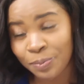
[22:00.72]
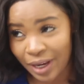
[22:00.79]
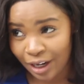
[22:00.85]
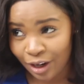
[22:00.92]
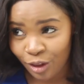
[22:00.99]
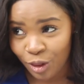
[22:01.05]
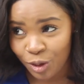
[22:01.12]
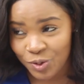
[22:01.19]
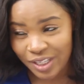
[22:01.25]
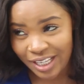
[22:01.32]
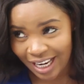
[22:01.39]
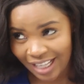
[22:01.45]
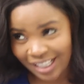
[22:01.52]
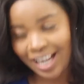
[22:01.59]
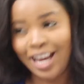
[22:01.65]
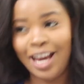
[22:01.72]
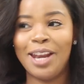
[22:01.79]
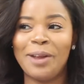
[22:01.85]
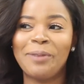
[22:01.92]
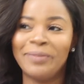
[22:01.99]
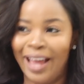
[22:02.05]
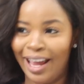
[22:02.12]
better than those kids?
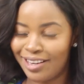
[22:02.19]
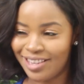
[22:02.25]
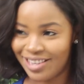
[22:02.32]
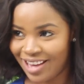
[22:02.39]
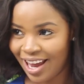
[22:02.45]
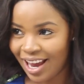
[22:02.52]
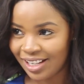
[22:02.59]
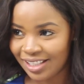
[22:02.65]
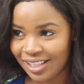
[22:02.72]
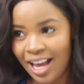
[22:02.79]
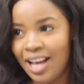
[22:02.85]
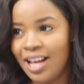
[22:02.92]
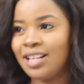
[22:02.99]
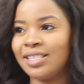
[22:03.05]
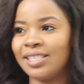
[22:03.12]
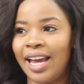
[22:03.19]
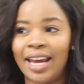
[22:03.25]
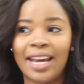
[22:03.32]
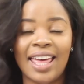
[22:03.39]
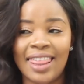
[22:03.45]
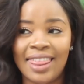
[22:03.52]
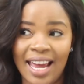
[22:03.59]
And I'm like, yes. And it's
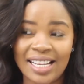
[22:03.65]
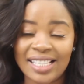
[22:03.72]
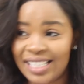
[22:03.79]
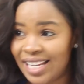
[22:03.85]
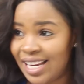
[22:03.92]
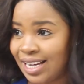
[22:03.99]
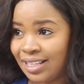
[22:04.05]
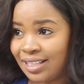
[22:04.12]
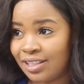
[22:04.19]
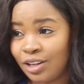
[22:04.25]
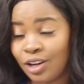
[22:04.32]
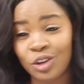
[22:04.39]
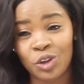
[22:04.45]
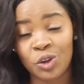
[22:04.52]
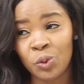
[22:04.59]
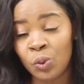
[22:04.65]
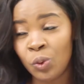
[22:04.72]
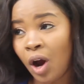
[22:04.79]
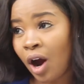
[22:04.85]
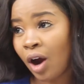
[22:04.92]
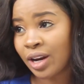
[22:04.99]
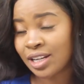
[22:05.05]
like, that's it. You
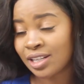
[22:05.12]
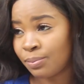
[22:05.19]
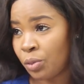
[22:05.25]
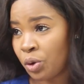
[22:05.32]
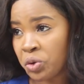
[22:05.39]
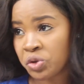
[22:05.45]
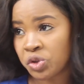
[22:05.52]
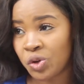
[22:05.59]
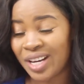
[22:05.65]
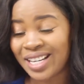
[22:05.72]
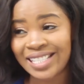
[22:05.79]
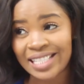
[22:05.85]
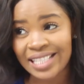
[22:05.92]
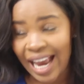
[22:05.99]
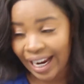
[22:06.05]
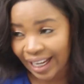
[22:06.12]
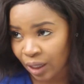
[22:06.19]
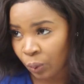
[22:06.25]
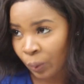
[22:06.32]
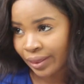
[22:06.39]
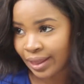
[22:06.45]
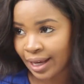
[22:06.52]
are exposed to
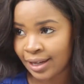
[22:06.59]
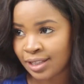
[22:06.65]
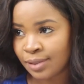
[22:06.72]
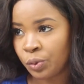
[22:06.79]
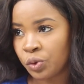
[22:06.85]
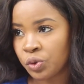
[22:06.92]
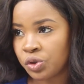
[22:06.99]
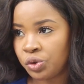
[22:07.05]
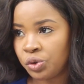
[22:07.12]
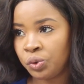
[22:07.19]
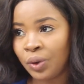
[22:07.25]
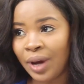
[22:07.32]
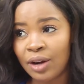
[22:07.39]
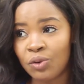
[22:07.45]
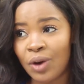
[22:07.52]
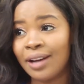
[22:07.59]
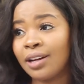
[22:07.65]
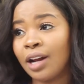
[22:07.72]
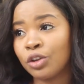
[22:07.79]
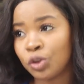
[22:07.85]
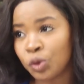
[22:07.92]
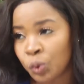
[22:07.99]
exactly what they're exposed to. And right
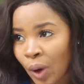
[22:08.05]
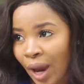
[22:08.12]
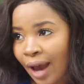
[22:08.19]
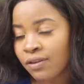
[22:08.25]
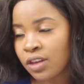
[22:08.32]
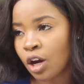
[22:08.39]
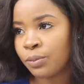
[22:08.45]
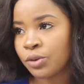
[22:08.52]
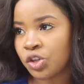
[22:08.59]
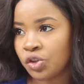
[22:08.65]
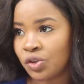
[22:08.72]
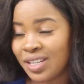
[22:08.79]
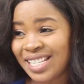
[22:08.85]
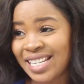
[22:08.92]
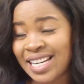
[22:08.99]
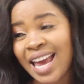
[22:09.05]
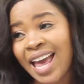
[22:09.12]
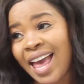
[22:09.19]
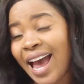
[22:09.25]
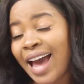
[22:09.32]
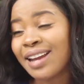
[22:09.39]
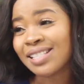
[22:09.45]
now, you have the opportunity,
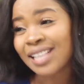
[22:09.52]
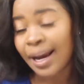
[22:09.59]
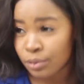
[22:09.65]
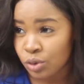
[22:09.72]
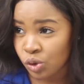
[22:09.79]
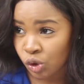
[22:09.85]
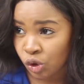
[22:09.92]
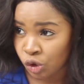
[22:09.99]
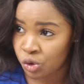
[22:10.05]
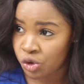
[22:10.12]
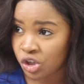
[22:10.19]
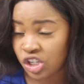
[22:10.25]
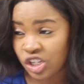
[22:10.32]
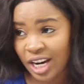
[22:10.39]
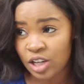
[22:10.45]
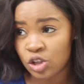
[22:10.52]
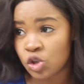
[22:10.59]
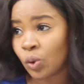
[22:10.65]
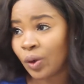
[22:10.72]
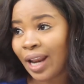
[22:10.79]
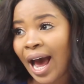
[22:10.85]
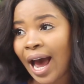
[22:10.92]
and it's up to you to change
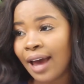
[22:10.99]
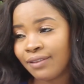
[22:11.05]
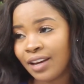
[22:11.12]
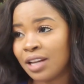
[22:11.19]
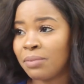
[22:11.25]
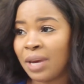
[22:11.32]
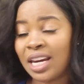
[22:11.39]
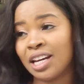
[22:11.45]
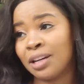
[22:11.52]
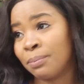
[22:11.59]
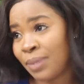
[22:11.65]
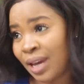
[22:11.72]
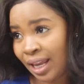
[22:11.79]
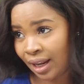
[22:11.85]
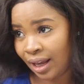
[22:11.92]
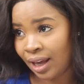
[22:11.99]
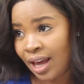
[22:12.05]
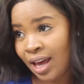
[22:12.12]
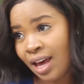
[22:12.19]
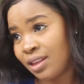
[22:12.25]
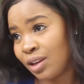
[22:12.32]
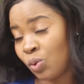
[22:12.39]
your life and make it better
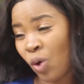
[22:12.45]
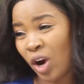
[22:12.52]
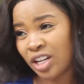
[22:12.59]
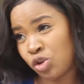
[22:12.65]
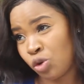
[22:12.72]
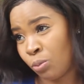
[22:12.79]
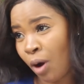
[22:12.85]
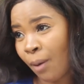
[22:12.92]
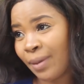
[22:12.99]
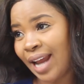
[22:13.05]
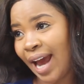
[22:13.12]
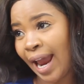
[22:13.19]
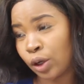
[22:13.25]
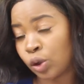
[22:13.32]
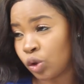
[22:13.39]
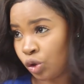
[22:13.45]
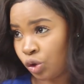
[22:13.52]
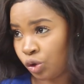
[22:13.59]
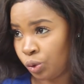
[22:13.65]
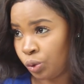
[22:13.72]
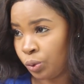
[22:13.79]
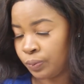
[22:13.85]
than what your mom and I could
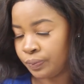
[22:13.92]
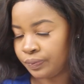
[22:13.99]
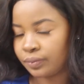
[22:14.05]
do.